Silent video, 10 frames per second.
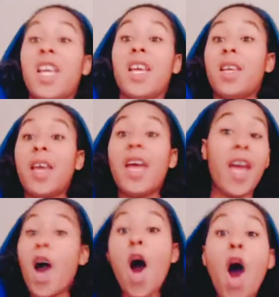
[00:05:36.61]
this
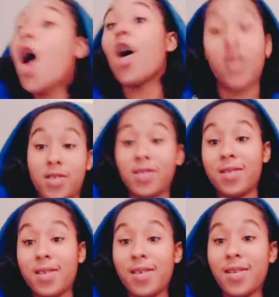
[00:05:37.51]
shit at
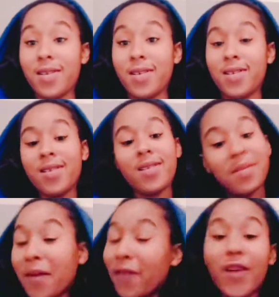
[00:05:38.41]
all.
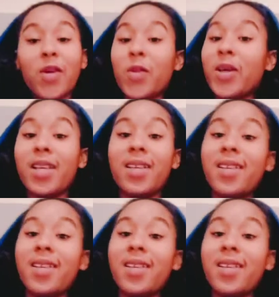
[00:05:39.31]
I'm fucking